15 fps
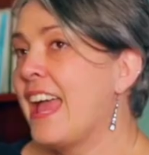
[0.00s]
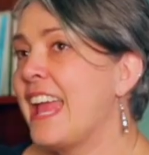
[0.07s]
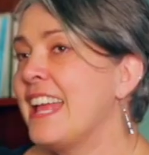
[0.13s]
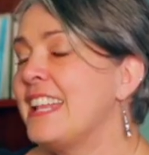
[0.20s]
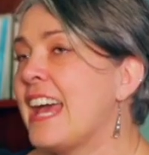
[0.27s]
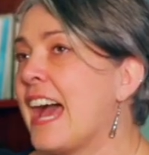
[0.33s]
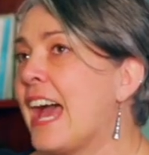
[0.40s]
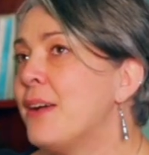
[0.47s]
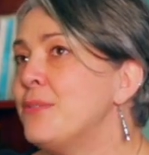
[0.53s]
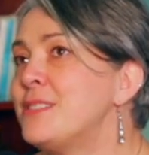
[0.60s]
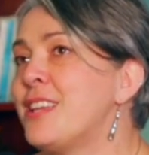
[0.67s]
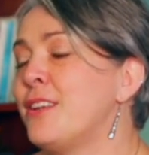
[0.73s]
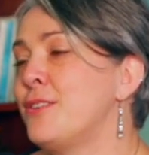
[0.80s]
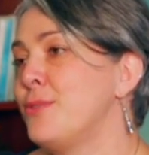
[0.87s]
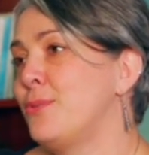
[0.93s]
And I will
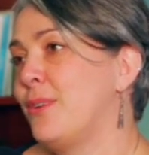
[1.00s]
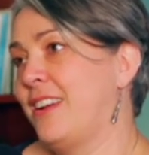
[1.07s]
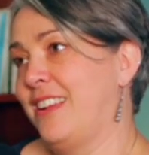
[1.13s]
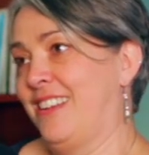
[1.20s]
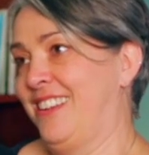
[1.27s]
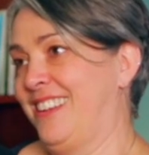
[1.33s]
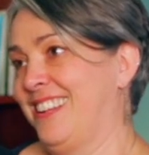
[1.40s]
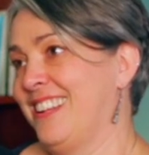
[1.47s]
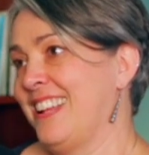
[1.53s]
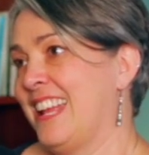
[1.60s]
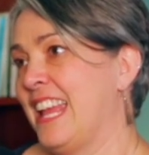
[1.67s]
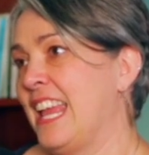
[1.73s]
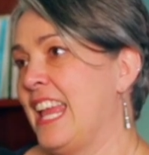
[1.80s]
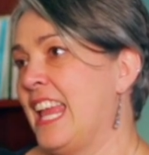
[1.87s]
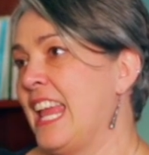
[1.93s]
tell you what,
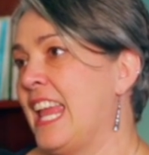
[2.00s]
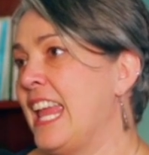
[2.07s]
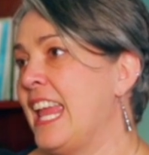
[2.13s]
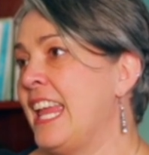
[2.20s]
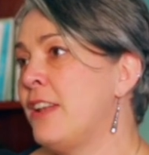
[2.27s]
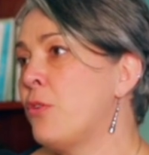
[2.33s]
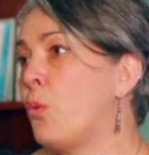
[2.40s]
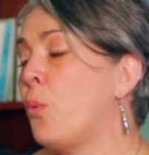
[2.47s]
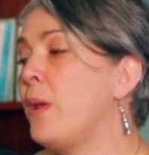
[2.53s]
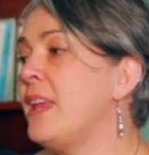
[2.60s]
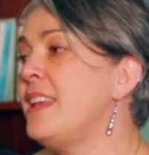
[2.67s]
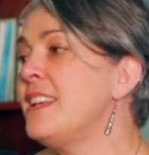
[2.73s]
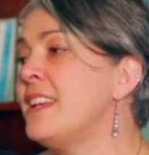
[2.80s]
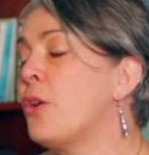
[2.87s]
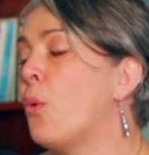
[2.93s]
it
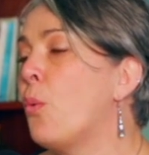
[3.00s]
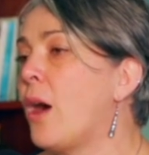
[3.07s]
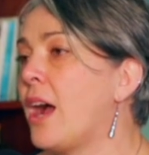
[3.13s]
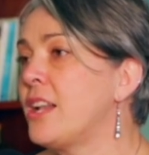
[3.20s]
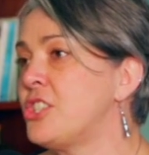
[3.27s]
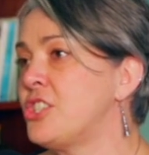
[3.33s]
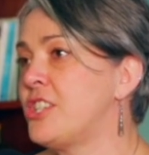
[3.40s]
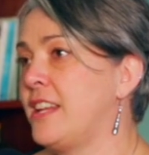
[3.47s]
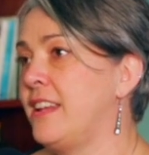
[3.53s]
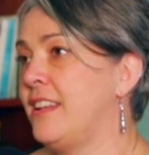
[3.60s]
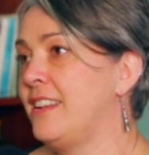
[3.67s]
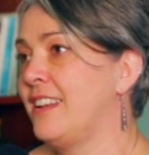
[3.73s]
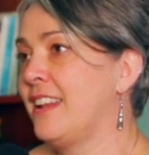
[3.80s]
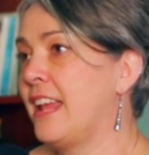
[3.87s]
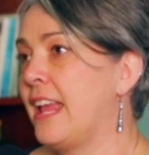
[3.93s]
we watched
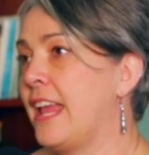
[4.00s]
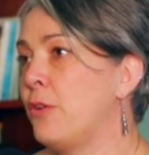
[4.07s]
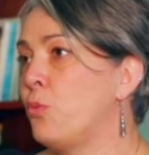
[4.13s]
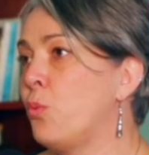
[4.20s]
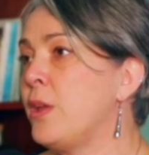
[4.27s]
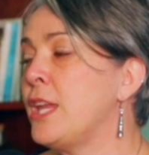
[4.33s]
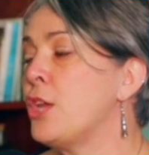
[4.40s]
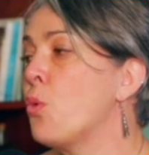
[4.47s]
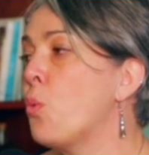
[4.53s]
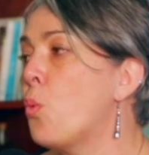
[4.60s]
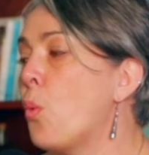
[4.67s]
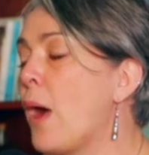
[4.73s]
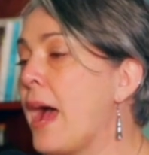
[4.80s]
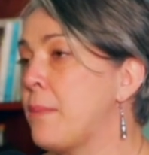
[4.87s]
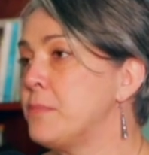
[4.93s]
it and we
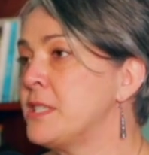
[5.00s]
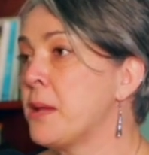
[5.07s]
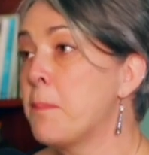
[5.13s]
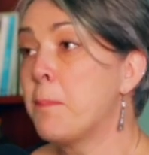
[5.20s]
wept.